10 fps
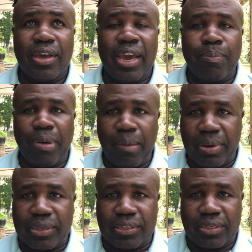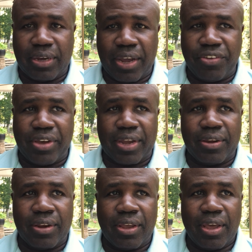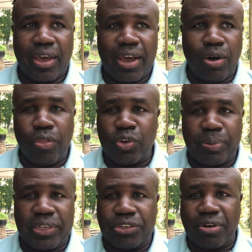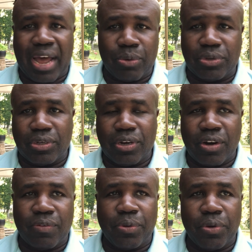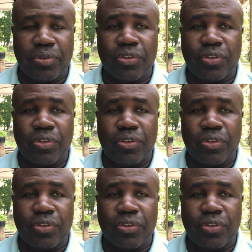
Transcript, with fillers: and Publix, I checked, and all those places are out of